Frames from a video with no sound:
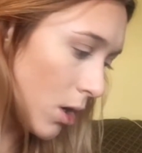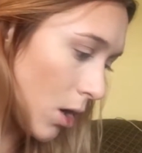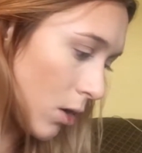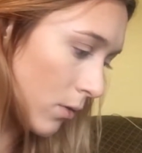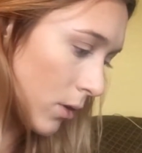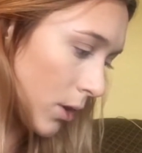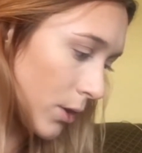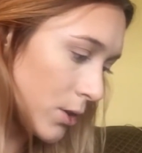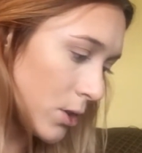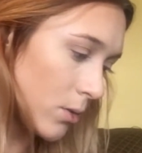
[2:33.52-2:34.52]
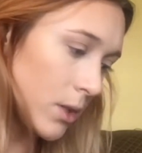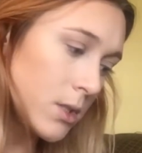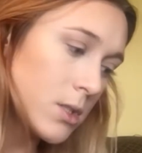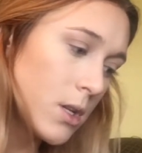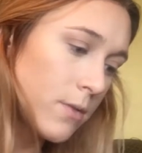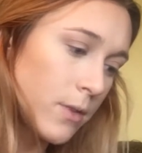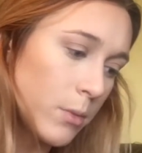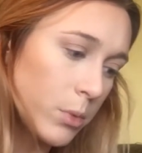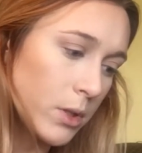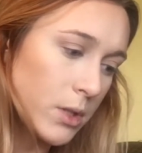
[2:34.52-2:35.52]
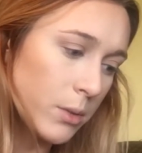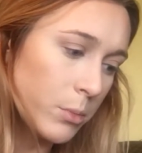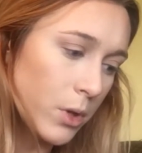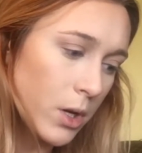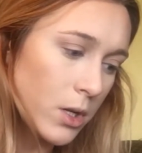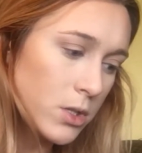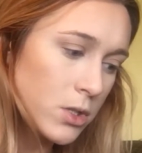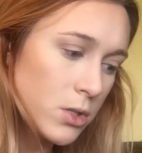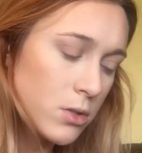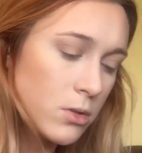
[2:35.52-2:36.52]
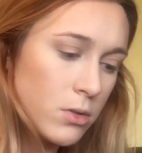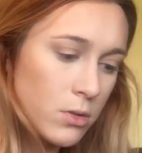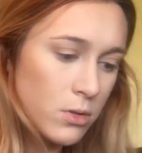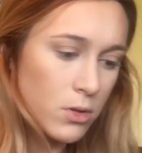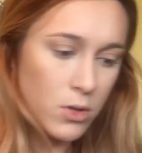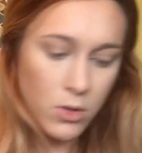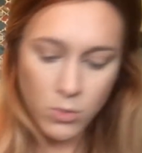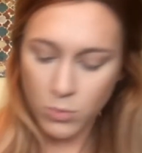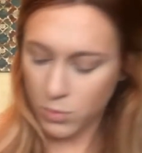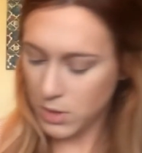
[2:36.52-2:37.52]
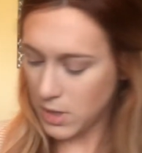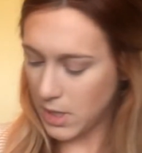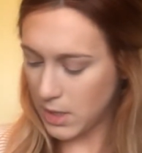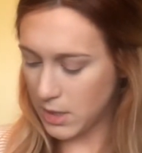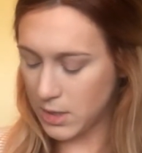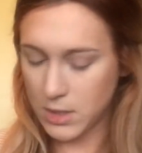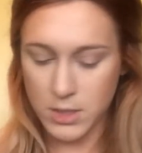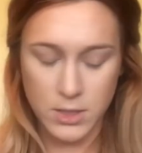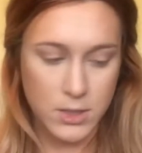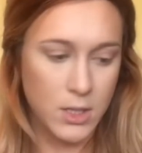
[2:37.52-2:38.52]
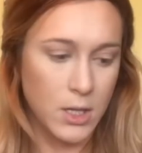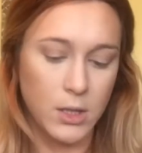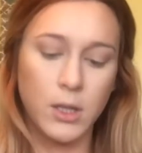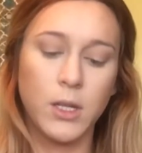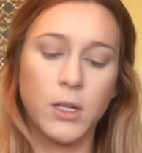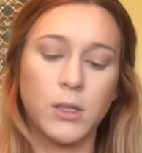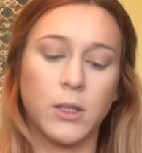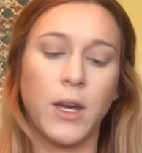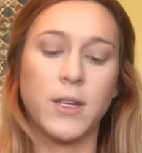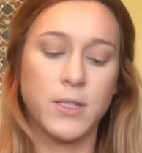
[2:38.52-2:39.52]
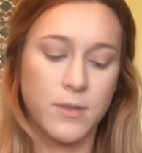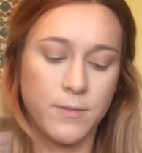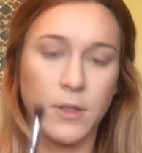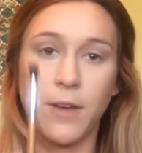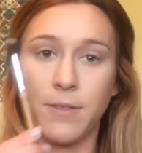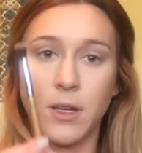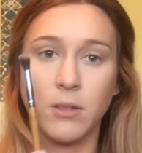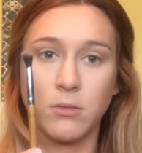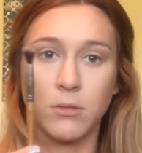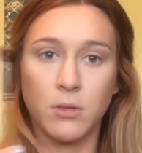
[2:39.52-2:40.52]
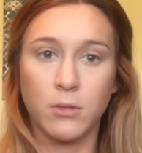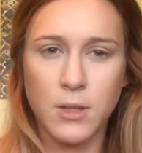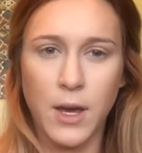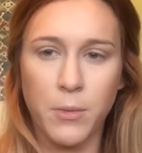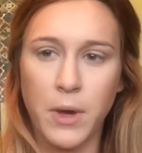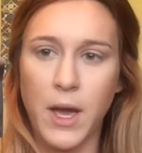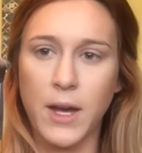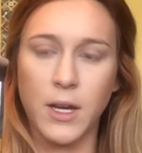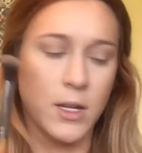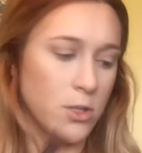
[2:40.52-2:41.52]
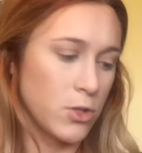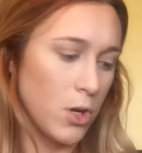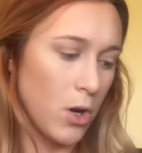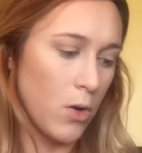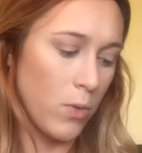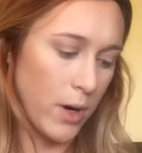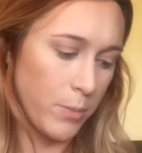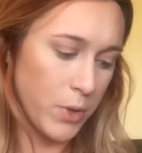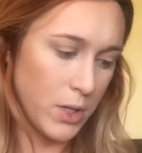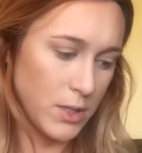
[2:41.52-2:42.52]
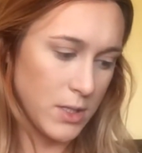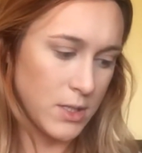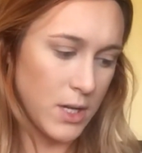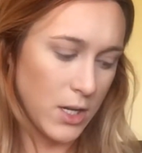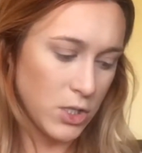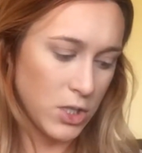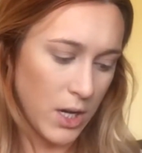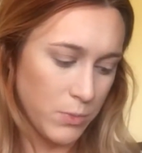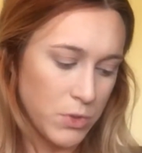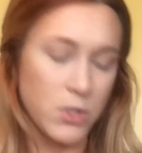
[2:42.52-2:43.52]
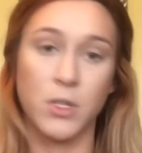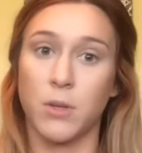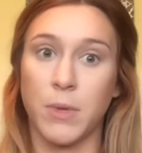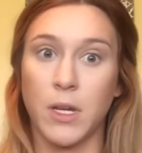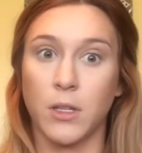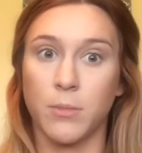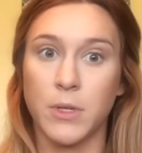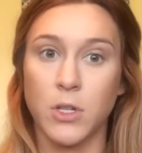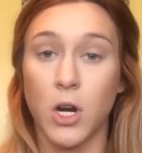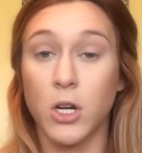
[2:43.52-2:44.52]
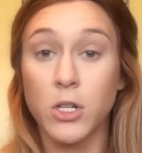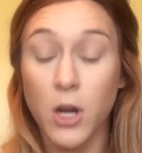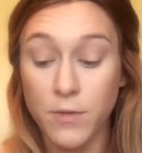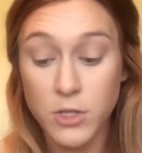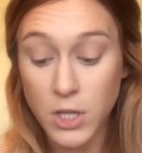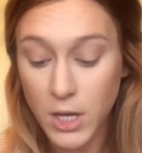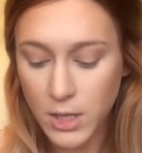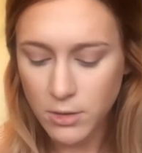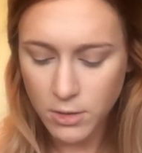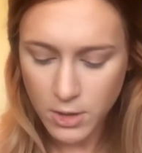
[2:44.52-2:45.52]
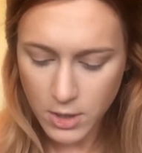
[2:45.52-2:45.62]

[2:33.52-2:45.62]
over to a different blending brush, one that is a little less fluffy. That way I can control where I'm putting this next shade, which is going to be a little bit darker of a shade.